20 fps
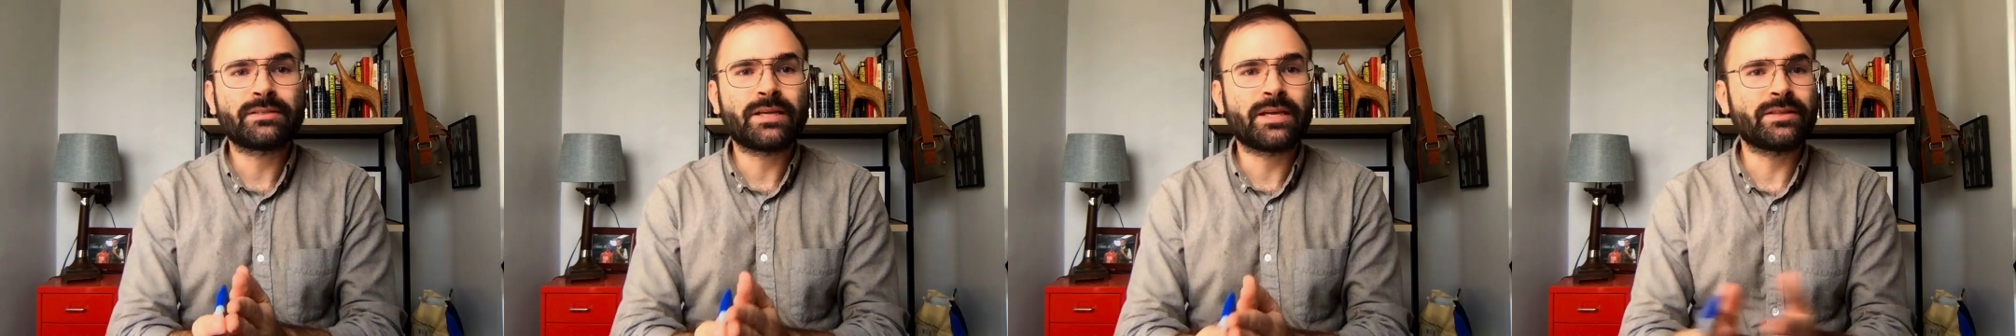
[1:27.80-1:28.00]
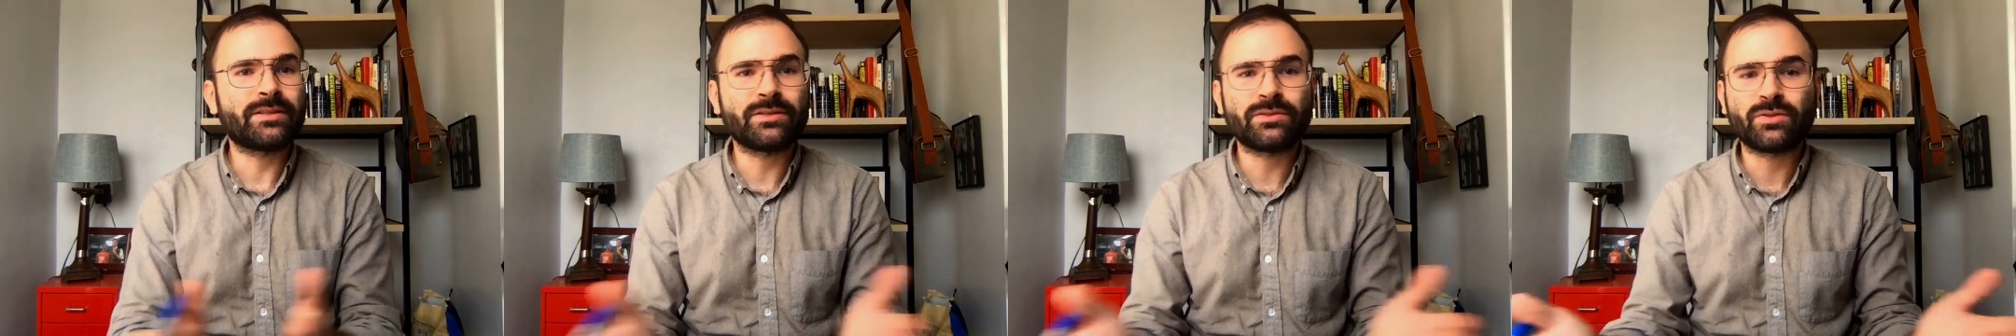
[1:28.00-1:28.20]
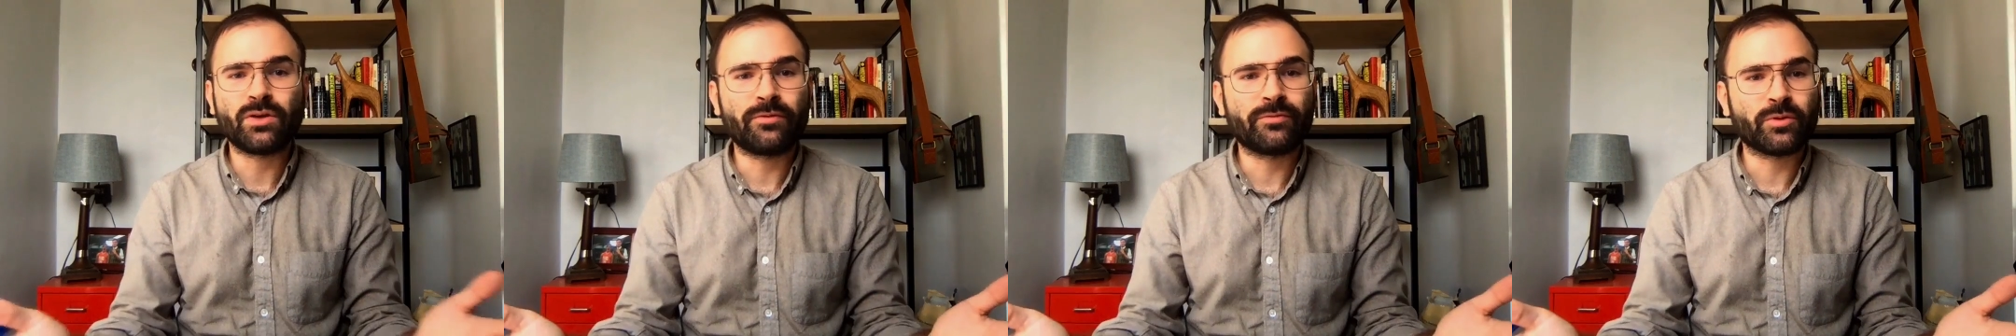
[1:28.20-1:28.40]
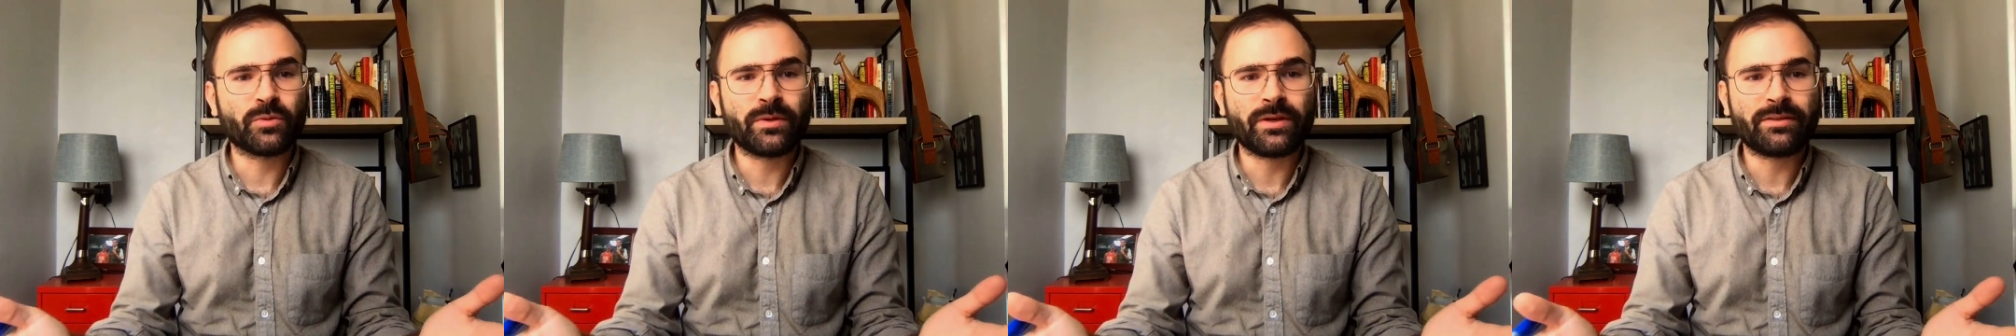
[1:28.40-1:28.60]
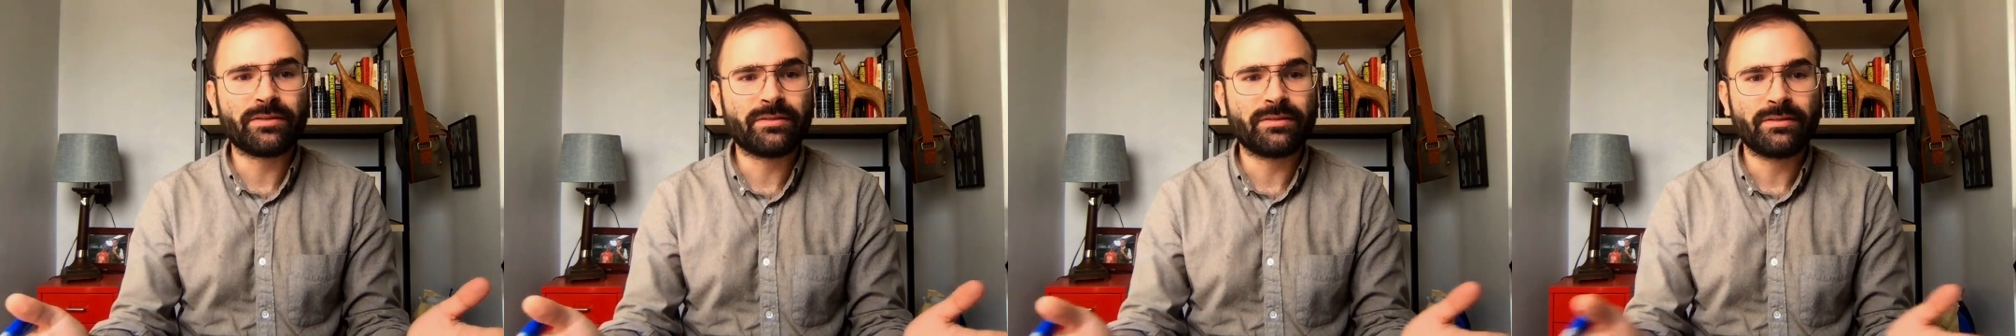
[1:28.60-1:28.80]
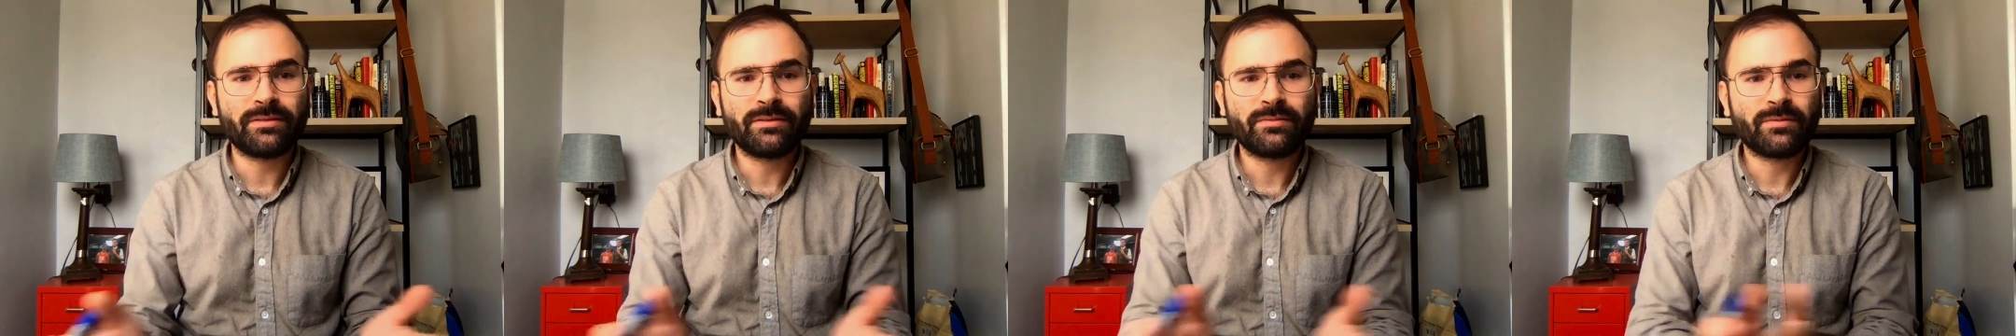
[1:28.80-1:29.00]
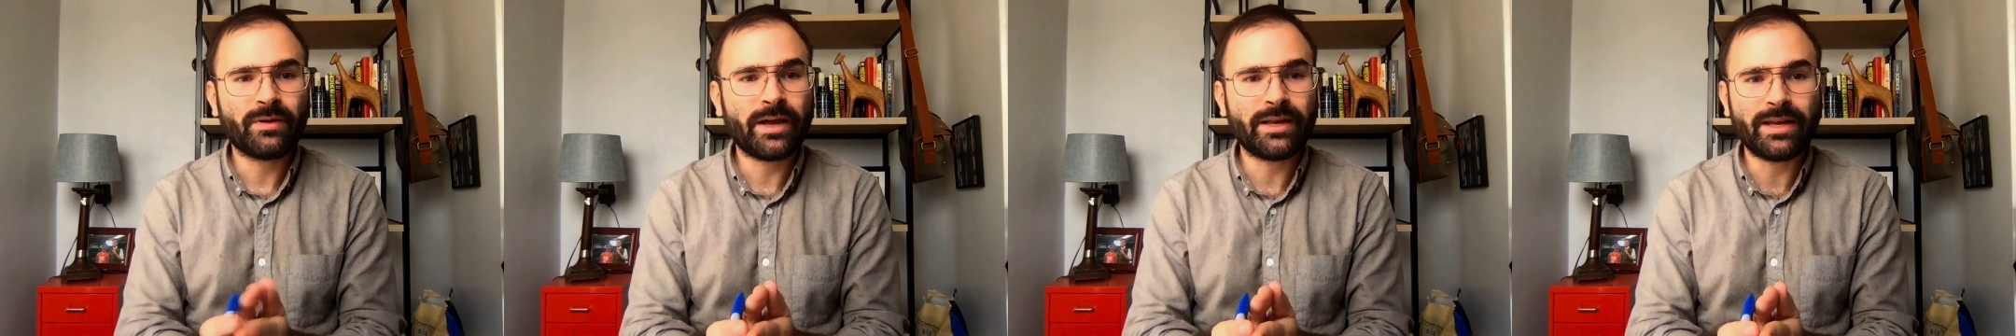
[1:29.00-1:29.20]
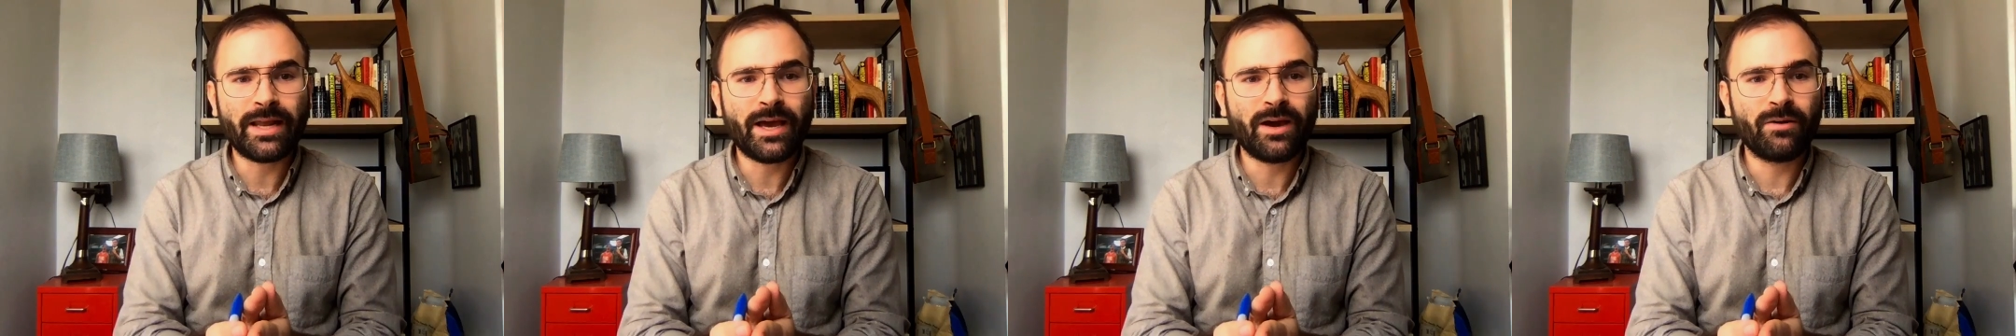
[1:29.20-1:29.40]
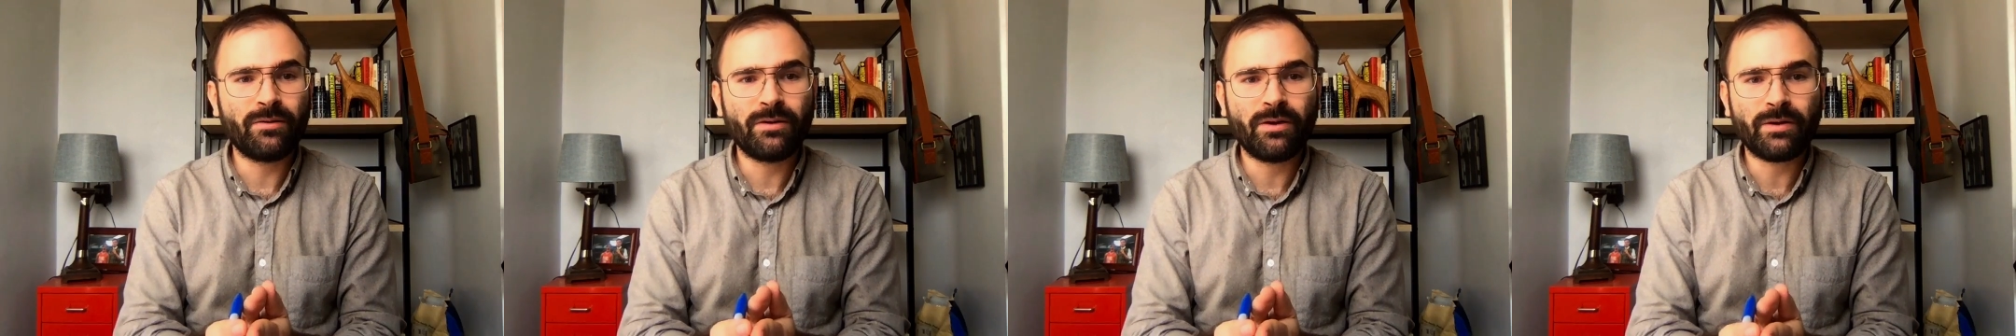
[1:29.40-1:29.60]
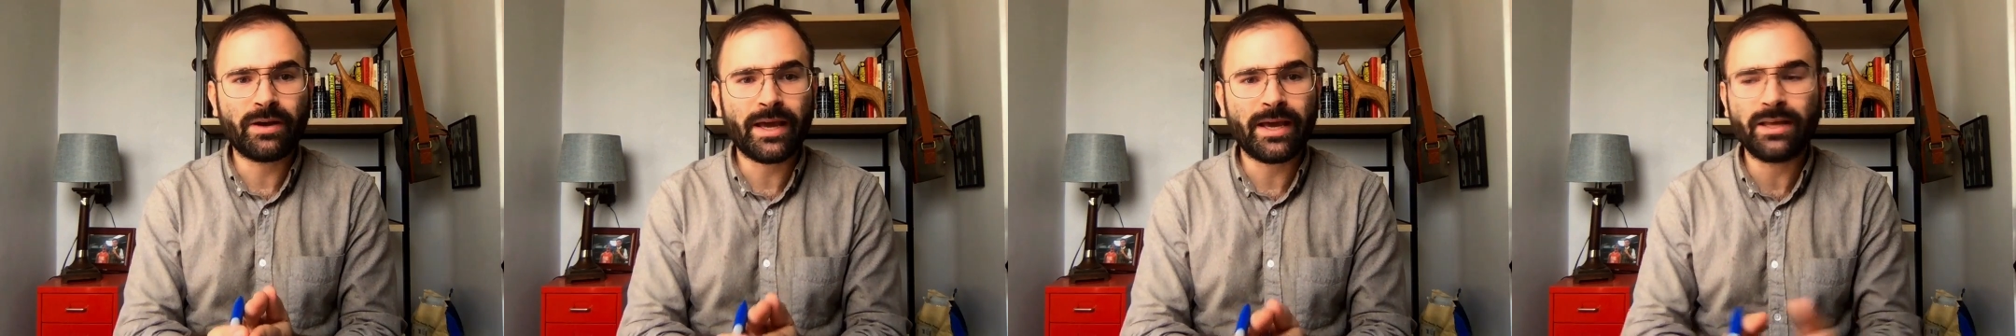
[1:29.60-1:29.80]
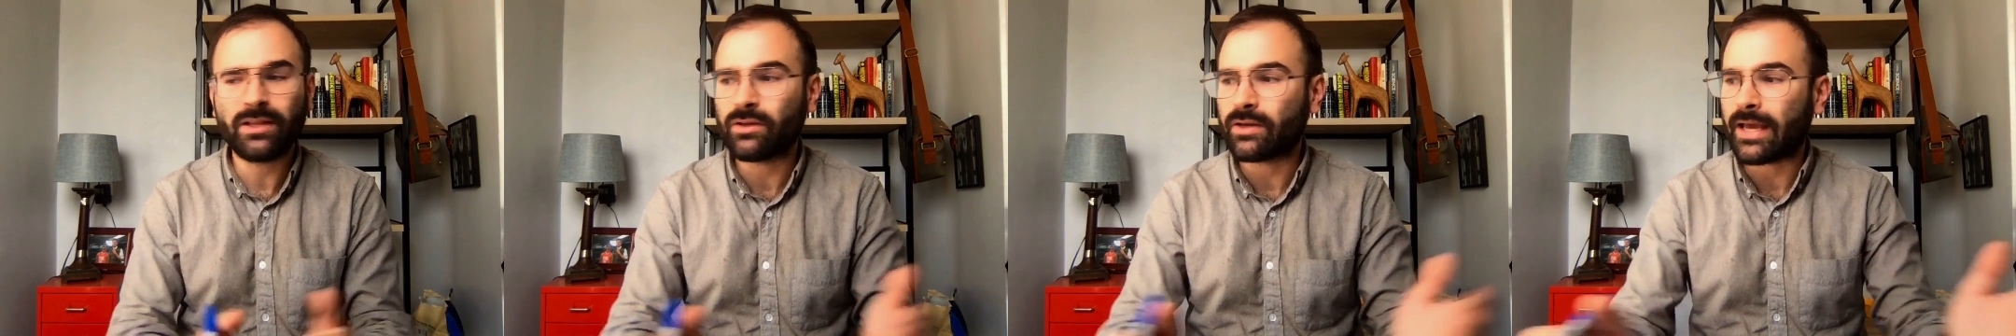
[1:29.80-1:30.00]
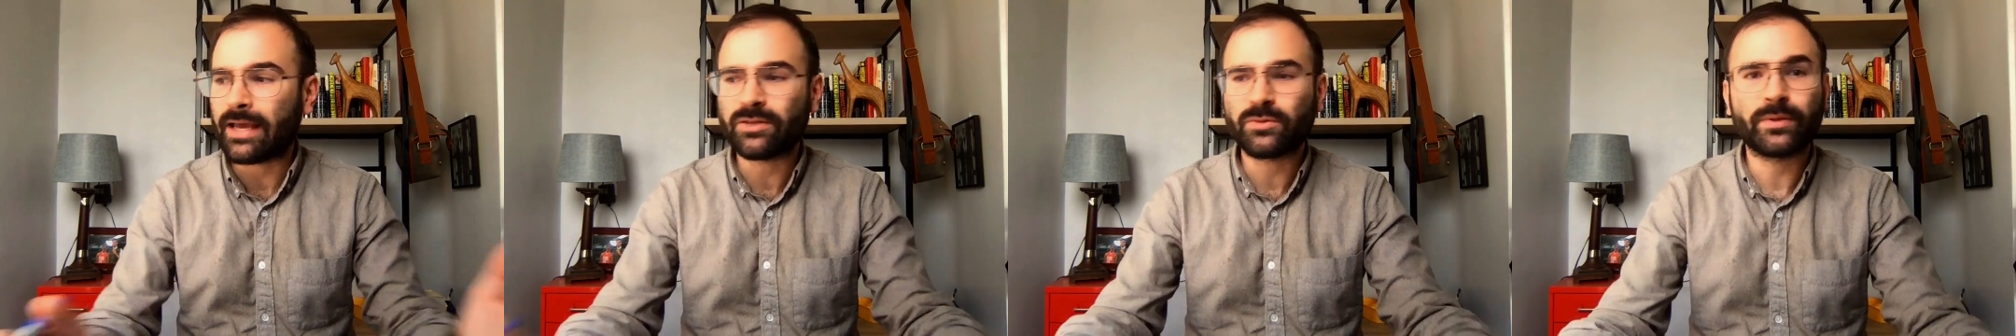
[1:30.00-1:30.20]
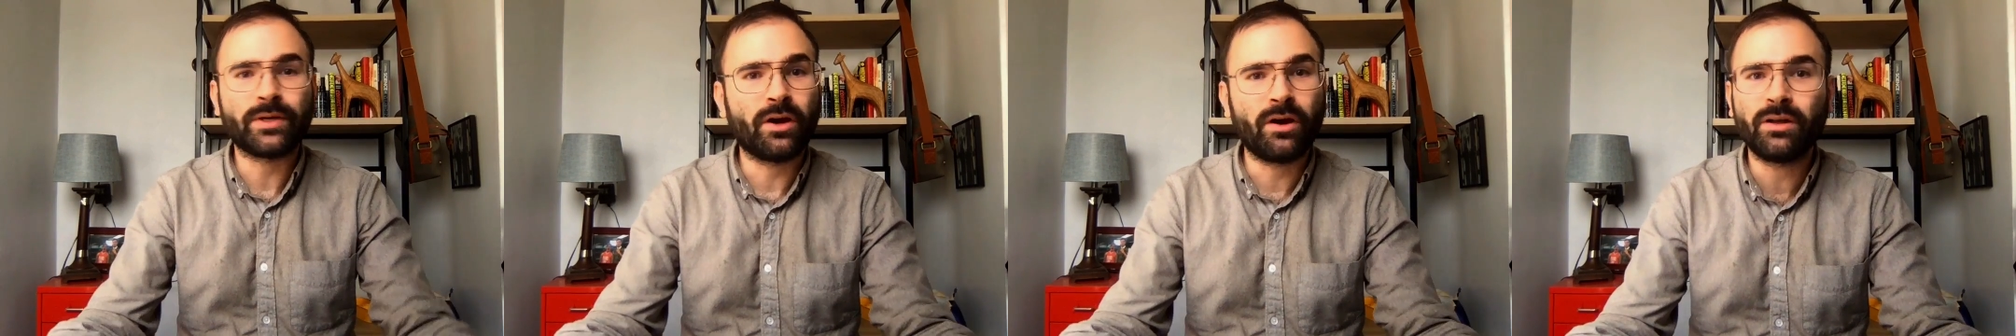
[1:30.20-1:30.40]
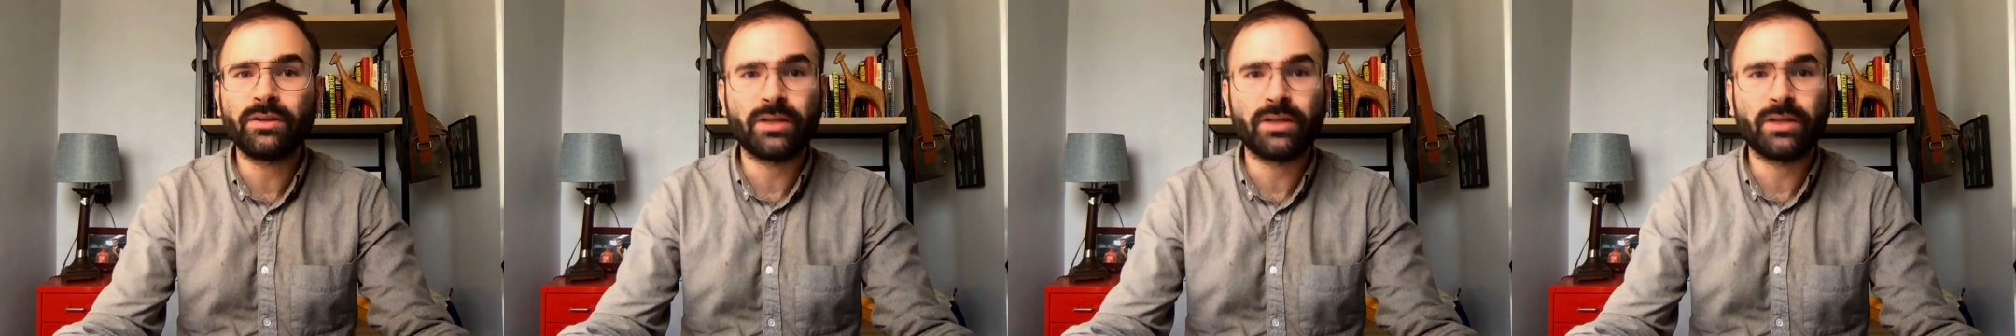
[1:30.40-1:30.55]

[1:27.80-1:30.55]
get this over with right now? Okay, look, as we all